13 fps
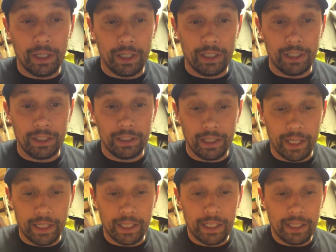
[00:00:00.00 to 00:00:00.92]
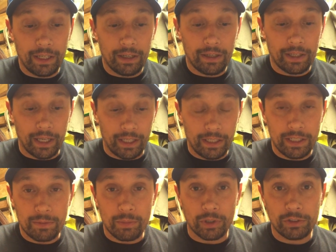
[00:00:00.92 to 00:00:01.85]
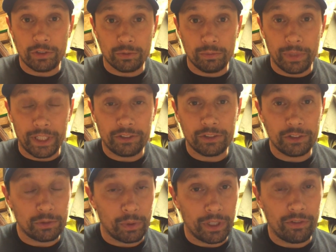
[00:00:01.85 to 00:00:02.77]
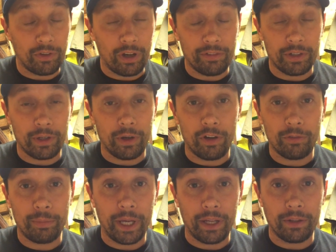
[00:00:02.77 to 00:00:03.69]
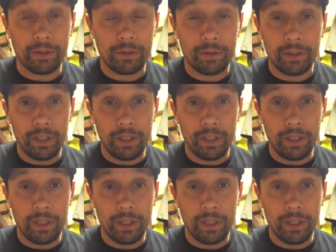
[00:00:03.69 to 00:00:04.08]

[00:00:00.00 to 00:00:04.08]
Lenny getting his personal best at 25.5 pound,